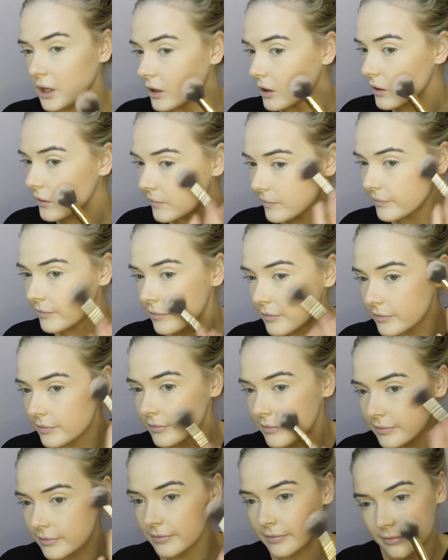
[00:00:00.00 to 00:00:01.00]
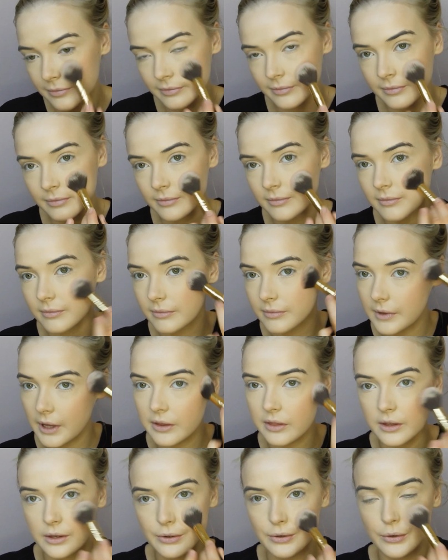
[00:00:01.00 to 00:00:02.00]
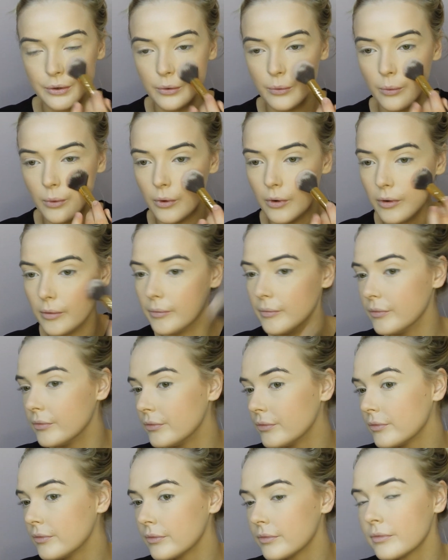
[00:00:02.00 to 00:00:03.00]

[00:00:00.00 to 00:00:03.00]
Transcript: pink. Nothing too warm.